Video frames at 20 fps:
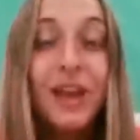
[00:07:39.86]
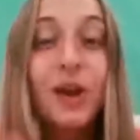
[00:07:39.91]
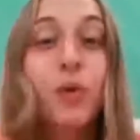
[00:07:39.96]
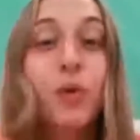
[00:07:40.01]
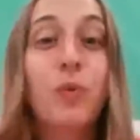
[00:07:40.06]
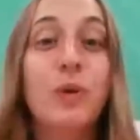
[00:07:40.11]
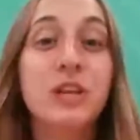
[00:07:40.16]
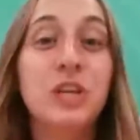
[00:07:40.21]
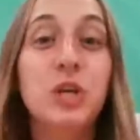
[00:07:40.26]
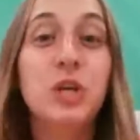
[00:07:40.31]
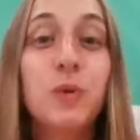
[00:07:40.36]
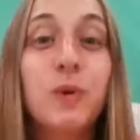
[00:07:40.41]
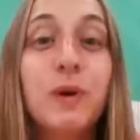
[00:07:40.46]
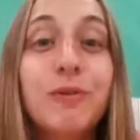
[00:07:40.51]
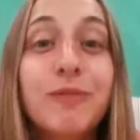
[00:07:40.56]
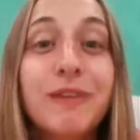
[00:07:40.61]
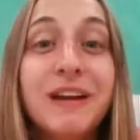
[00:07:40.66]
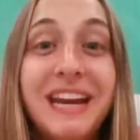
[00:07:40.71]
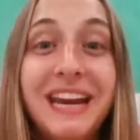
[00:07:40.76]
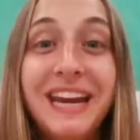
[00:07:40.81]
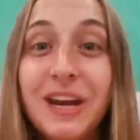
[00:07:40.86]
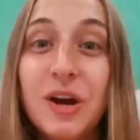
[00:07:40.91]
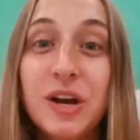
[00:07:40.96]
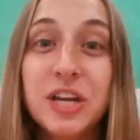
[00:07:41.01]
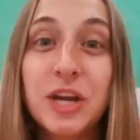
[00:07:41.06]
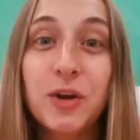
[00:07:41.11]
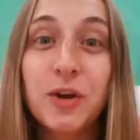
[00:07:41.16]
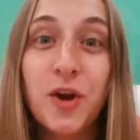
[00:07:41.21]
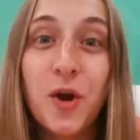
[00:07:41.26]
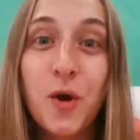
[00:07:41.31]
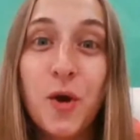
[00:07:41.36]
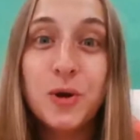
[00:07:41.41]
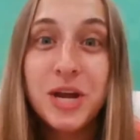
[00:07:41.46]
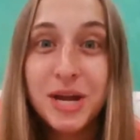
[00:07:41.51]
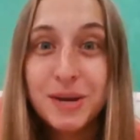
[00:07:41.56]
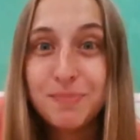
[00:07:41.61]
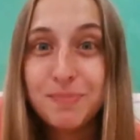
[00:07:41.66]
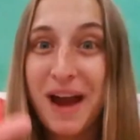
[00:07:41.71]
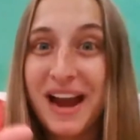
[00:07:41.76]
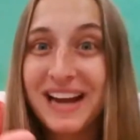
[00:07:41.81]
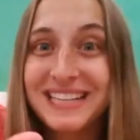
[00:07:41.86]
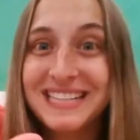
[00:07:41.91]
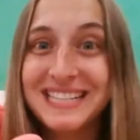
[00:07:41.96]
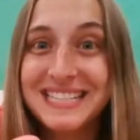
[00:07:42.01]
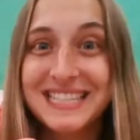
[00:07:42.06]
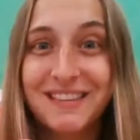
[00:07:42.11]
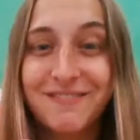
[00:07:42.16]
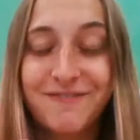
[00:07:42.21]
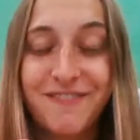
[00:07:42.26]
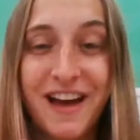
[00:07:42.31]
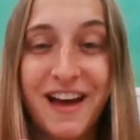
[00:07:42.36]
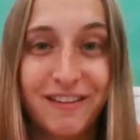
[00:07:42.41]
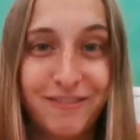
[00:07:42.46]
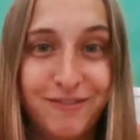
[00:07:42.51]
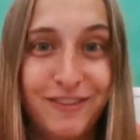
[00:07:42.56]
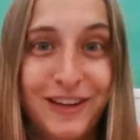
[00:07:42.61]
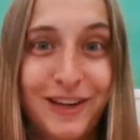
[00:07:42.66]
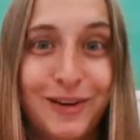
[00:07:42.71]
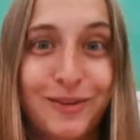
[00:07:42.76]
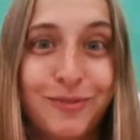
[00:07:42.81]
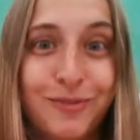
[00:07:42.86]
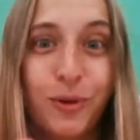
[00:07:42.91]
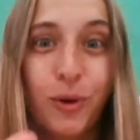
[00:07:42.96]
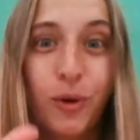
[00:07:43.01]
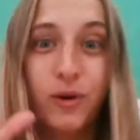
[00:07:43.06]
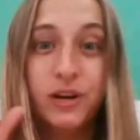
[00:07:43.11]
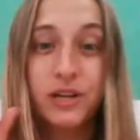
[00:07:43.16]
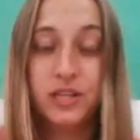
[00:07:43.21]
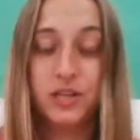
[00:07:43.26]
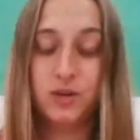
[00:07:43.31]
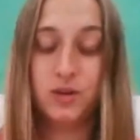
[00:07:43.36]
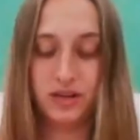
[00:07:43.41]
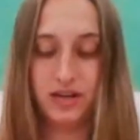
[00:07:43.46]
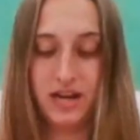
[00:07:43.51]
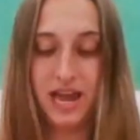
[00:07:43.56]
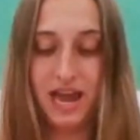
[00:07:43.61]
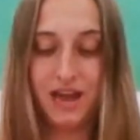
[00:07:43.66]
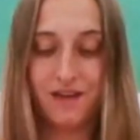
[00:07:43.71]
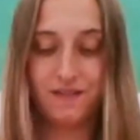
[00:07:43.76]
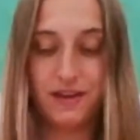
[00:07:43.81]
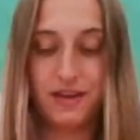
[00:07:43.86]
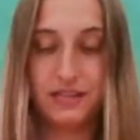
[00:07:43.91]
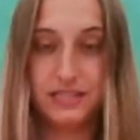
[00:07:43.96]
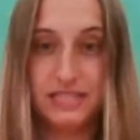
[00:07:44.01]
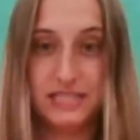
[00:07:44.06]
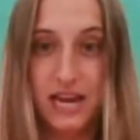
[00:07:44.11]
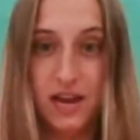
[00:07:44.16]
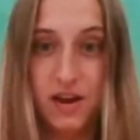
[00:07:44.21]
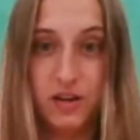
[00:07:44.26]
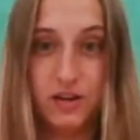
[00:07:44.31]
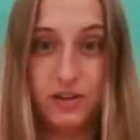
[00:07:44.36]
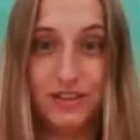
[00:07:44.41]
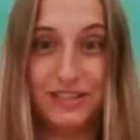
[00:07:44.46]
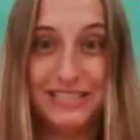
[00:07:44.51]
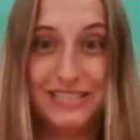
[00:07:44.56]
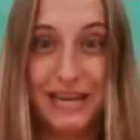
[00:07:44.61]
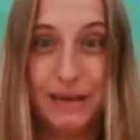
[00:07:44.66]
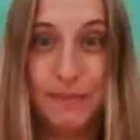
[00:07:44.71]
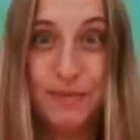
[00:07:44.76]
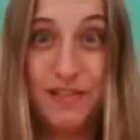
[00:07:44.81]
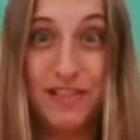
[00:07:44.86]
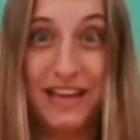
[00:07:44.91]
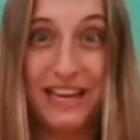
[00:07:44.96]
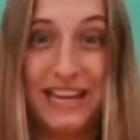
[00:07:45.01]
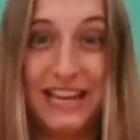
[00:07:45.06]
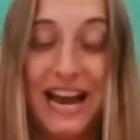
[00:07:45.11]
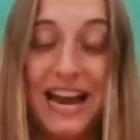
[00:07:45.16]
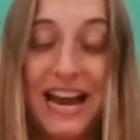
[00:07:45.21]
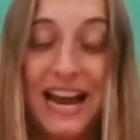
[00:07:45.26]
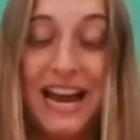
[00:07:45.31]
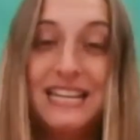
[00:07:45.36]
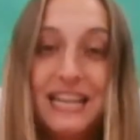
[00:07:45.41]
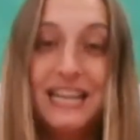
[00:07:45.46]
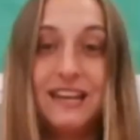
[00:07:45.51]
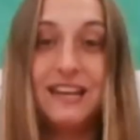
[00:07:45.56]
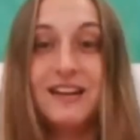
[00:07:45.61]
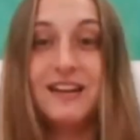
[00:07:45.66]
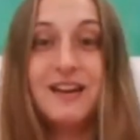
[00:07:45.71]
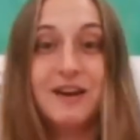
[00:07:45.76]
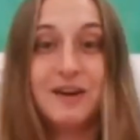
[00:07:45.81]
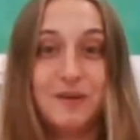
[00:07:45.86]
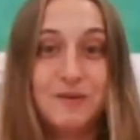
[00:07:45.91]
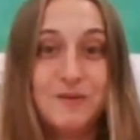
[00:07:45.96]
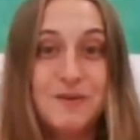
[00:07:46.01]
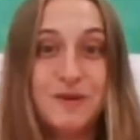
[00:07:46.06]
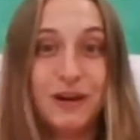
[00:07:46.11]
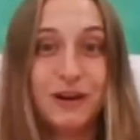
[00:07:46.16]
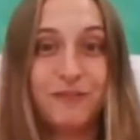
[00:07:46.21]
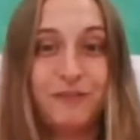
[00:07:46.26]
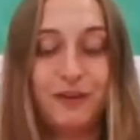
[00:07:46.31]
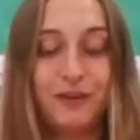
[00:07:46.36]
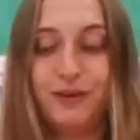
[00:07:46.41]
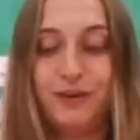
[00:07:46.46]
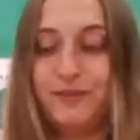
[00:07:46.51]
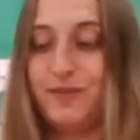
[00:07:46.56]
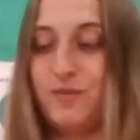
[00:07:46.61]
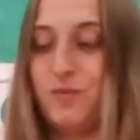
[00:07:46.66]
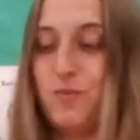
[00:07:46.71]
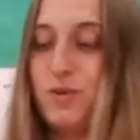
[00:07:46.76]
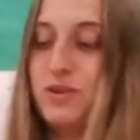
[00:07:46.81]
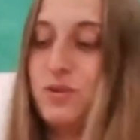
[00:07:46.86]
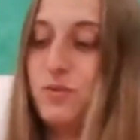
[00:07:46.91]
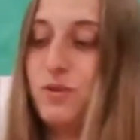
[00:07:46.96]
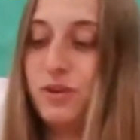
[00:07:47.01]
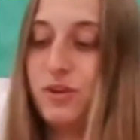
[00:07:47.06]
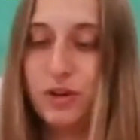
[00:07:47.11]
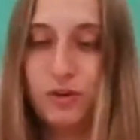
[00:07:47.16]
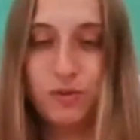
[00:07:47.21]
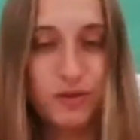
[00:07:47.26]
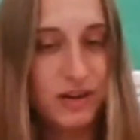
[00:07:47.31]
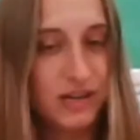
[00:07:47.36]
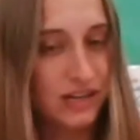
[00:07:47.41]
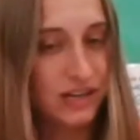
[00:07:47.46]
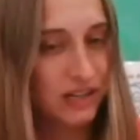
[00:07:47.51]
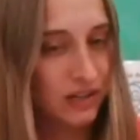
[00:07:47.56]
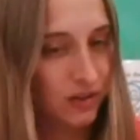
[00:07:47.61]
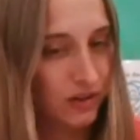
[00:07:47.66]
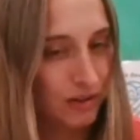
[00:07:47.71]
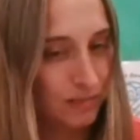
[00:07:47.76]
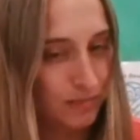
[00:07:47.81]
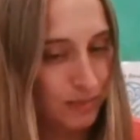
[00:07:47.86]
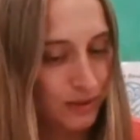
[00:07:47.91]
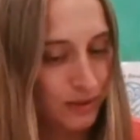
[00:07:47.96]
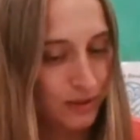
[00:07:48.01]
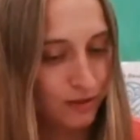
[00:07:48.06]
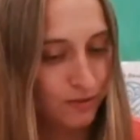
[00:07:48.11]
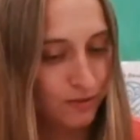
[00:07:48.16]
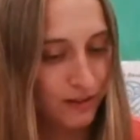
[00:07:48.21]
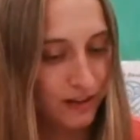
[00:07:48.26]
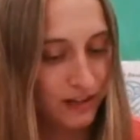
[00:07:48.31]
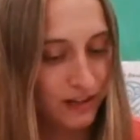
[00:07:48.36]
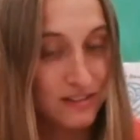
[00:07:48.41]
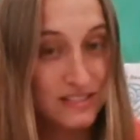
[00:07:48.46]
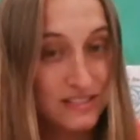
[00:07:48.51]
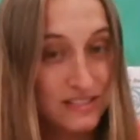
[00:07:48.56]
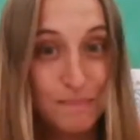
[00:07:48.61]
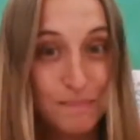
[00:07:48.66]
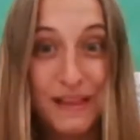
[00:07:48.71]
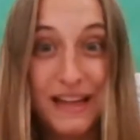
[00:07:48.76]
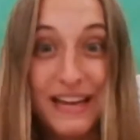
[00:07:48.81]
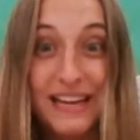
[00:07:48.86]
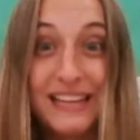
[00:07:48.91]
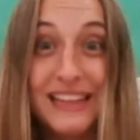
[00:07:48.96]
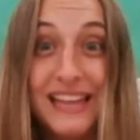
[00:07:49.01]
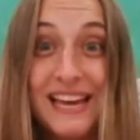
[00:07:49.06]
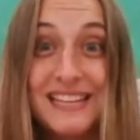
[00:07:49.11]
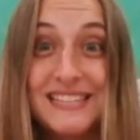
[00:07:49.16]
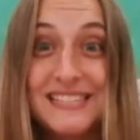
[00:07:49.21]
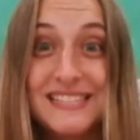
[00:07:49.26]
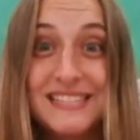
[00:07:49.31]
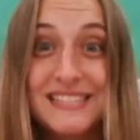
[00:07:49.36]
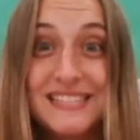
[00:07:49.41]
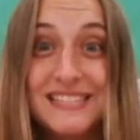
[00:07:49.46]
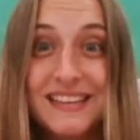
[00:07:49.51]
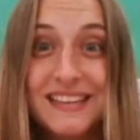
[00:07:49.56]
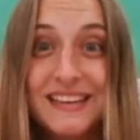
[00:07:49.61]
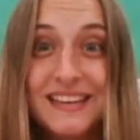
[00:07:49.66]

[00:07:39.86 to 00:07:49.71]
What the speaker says: When you're reading on your own, practice the 5-finger rule. You can have it down on the table like I did, or if you even want while you're reading, you can put your fingers up like this.